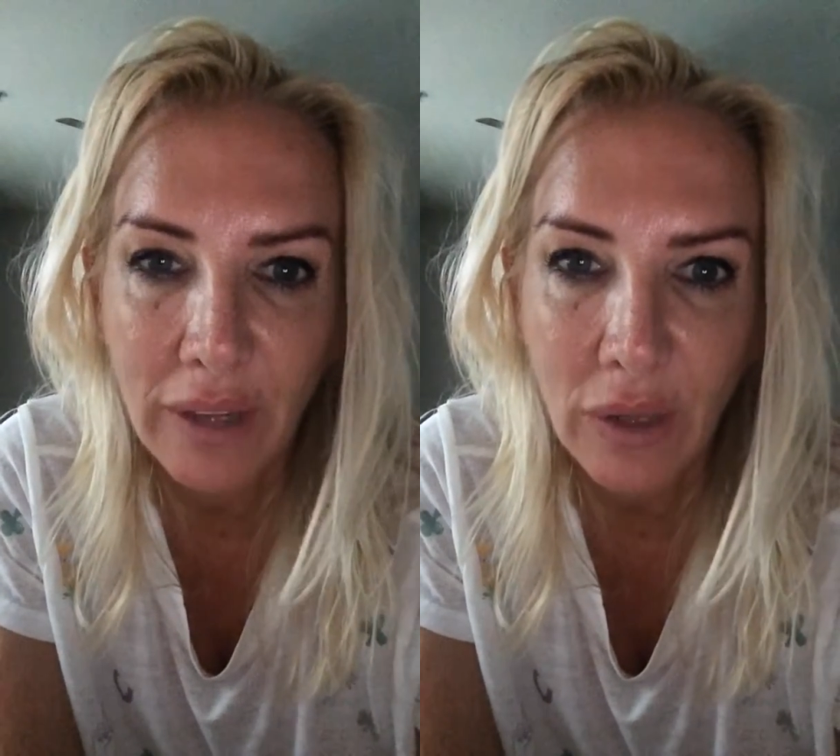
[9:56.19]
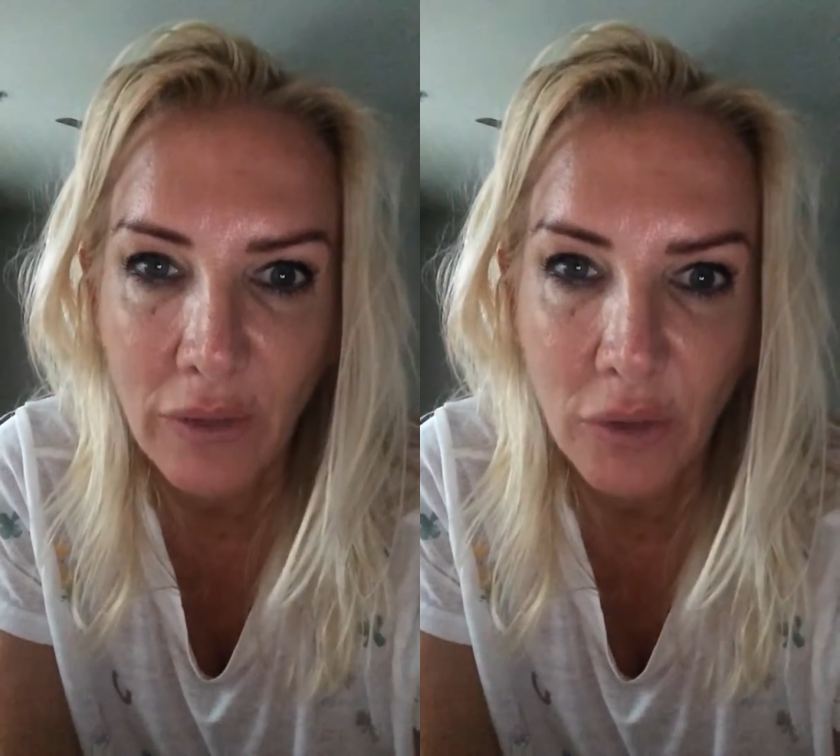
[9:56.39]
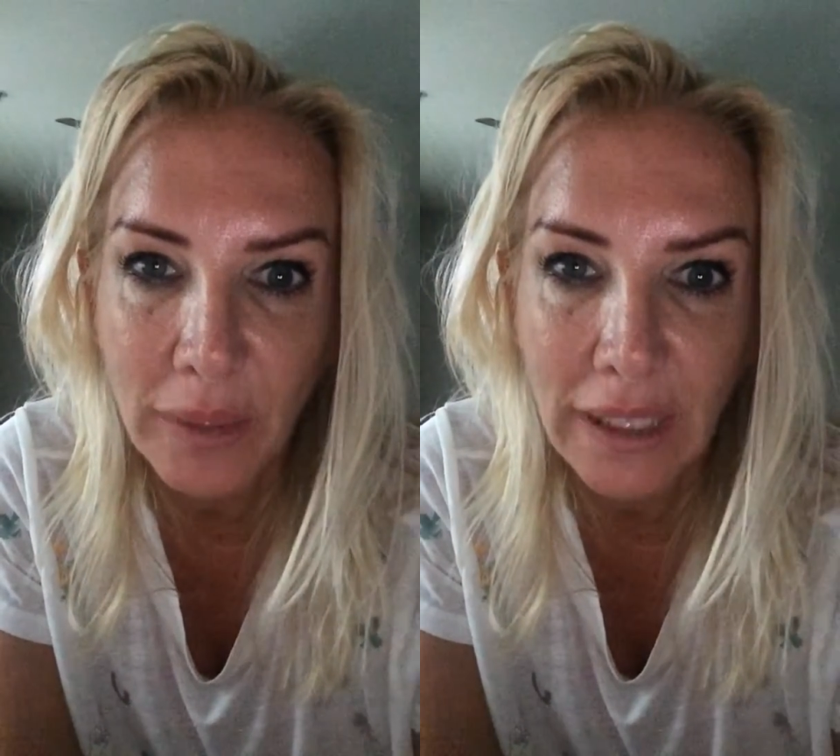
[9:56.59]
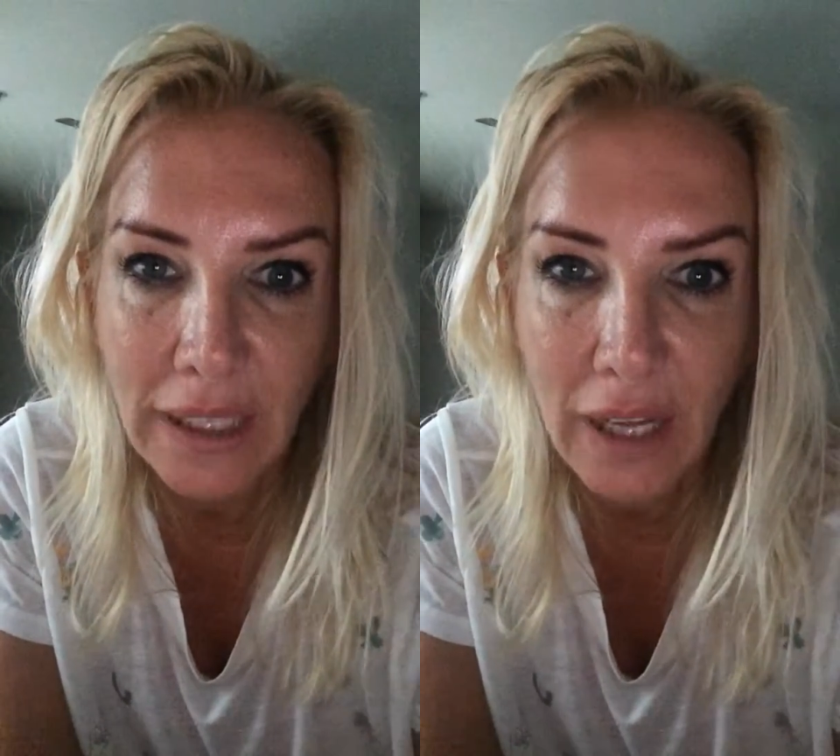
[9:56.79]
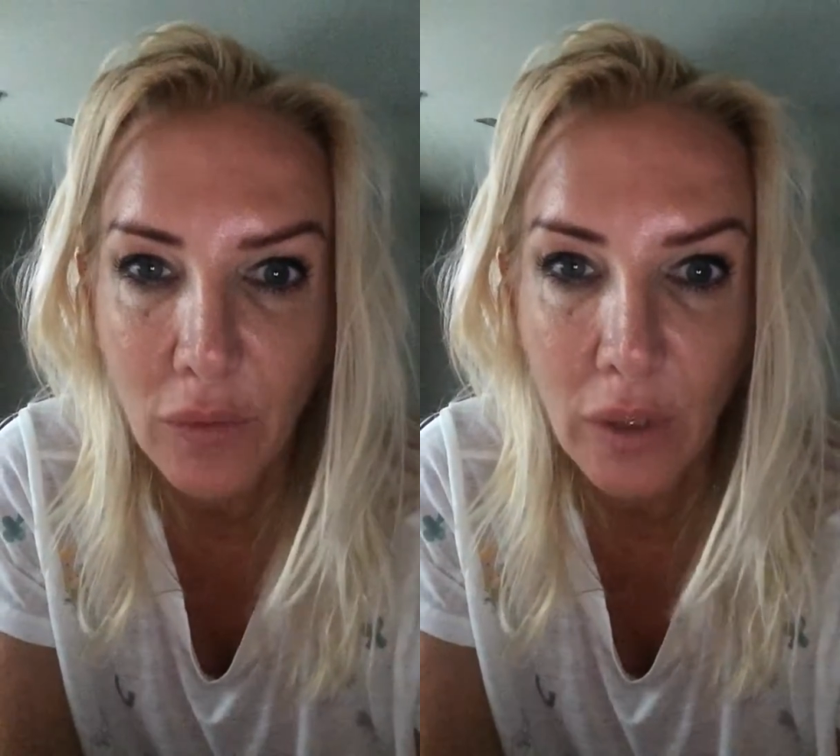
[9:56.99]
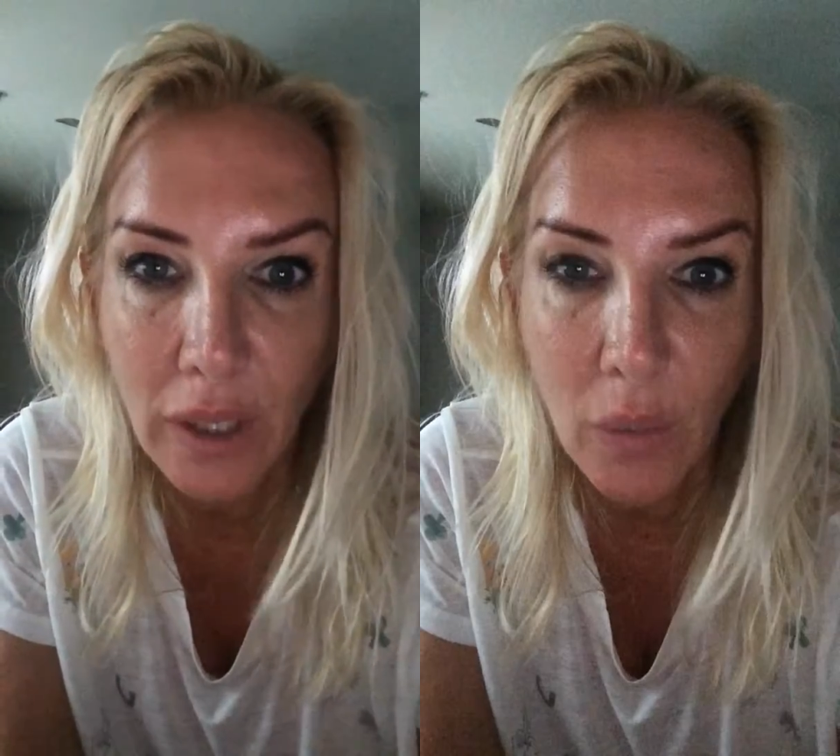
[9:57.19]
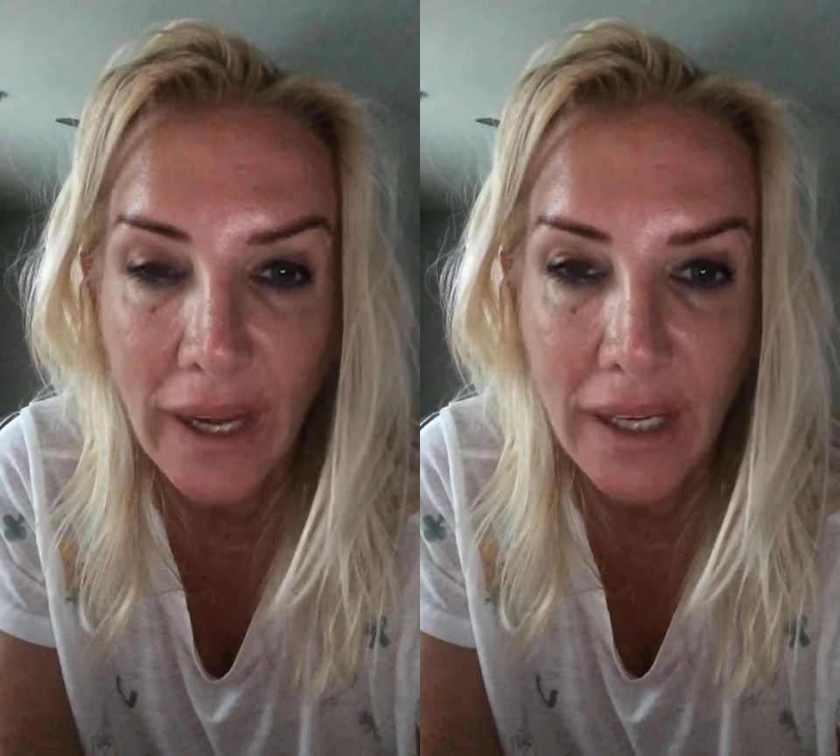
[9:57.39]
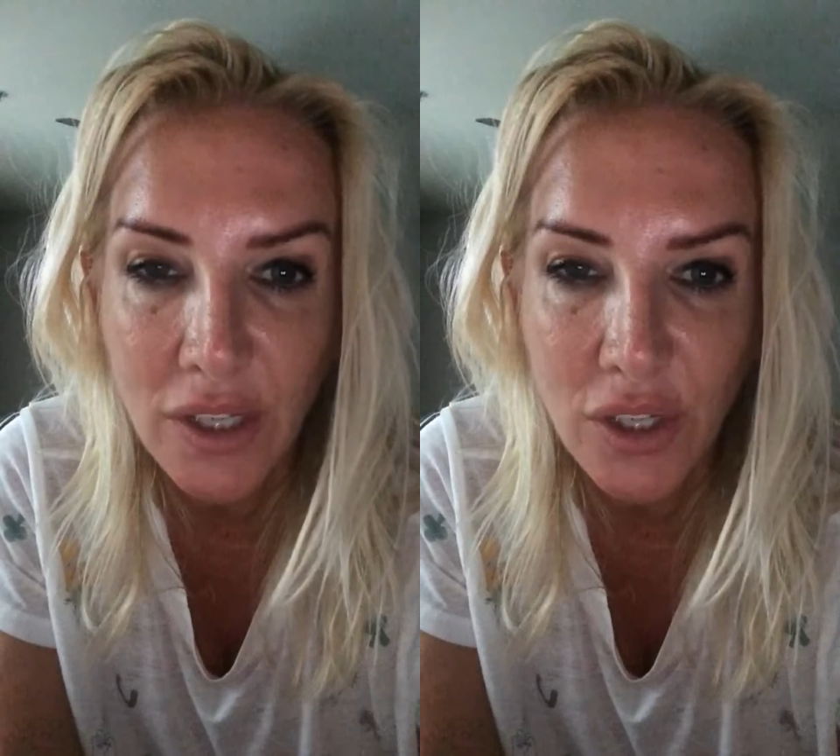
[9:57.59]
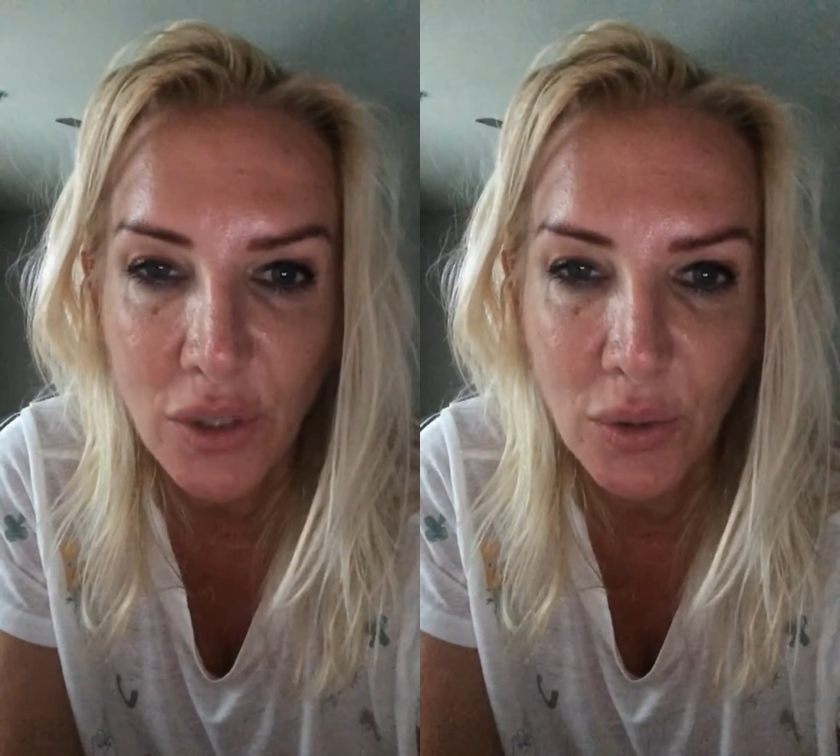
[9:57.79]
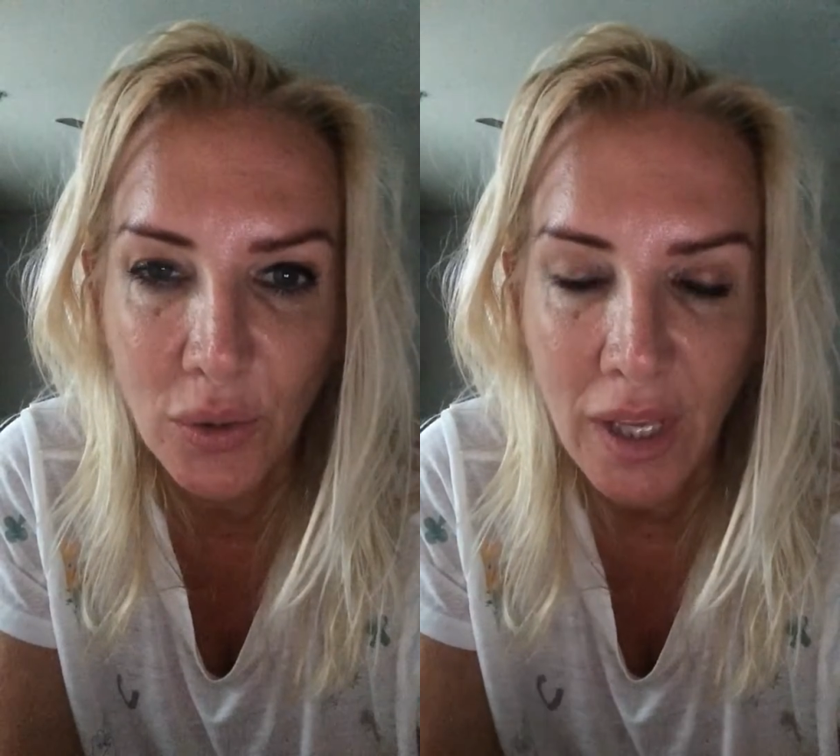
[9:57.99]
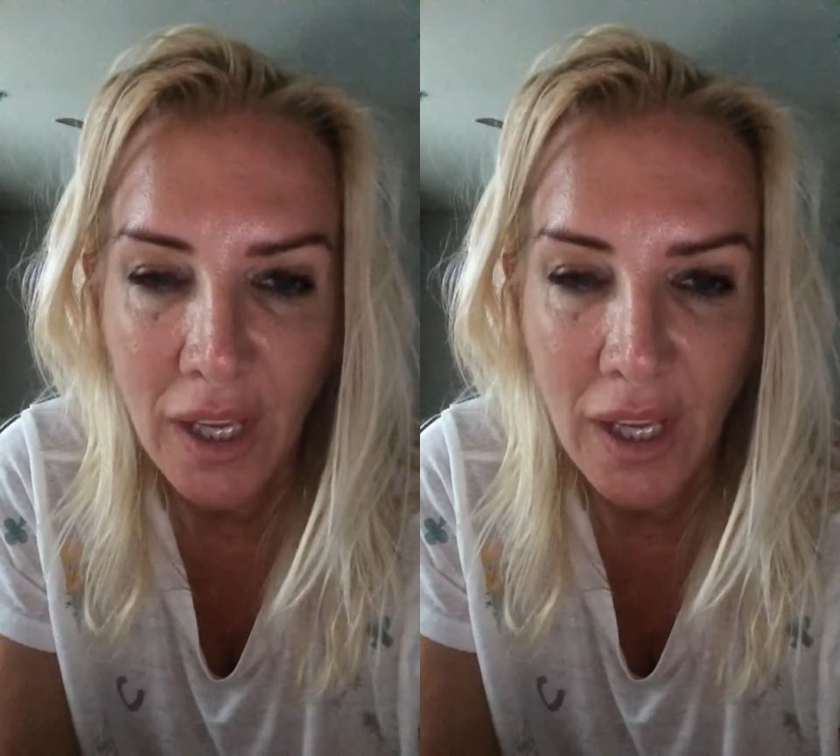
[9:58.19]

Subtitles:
They don't have to be like fully awake to